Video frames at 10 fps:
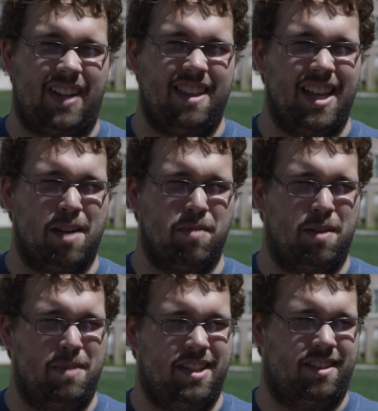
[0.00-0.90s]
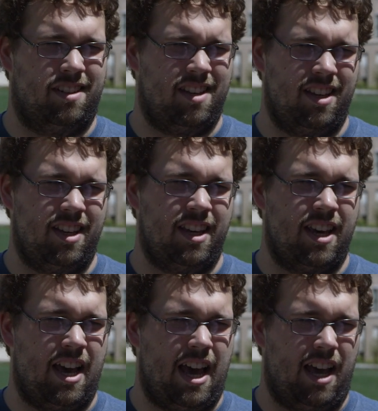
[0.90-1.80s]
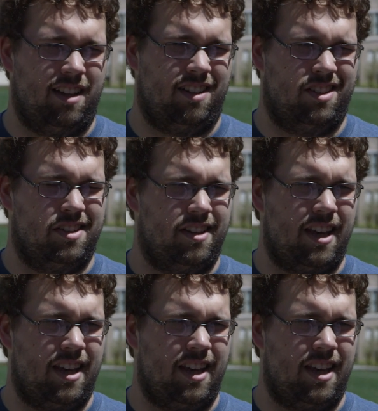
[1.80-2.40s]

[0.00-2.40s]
I think I'm gonna miss the just